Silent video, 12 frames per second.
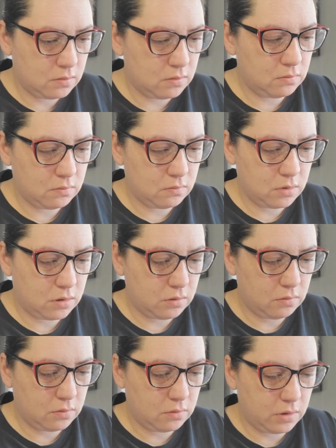One,
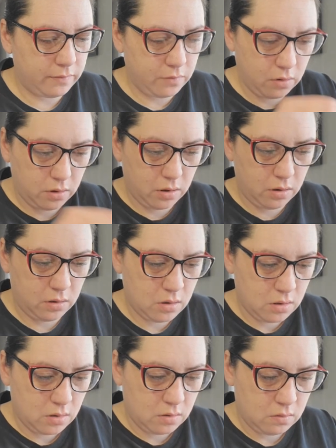two, three, four.
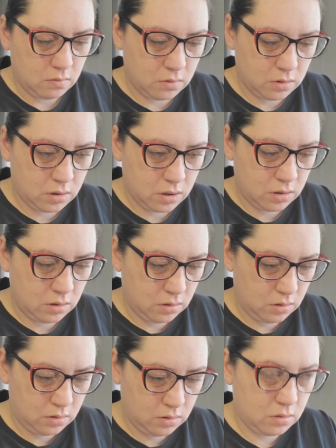One,
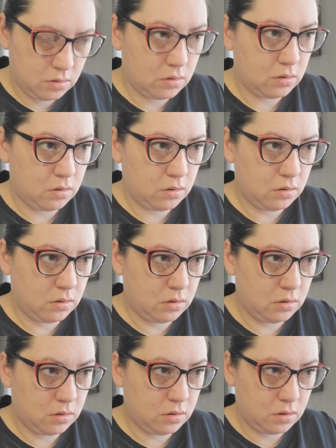
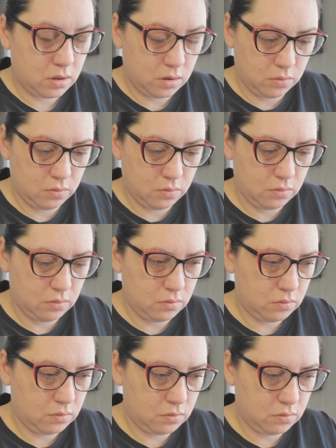two,
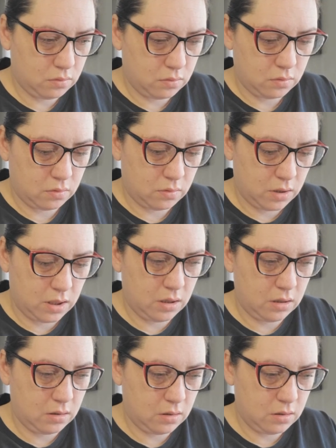three,
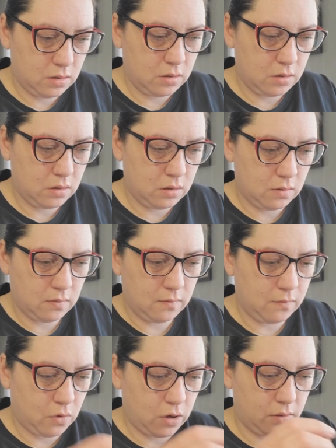
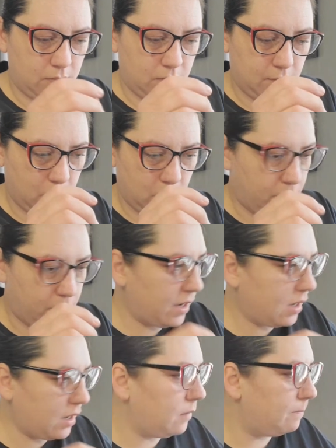four. For
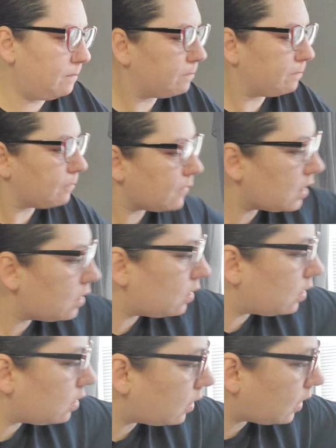Rebecca.
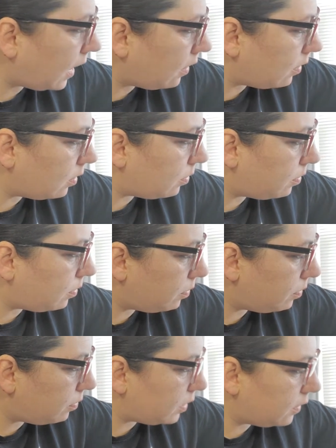Yeah.
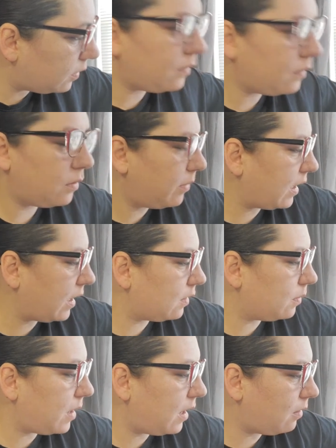Put those in Rebecca's
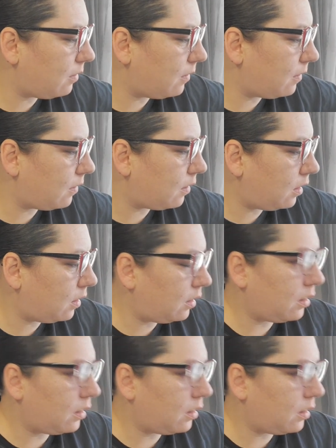file. Oh.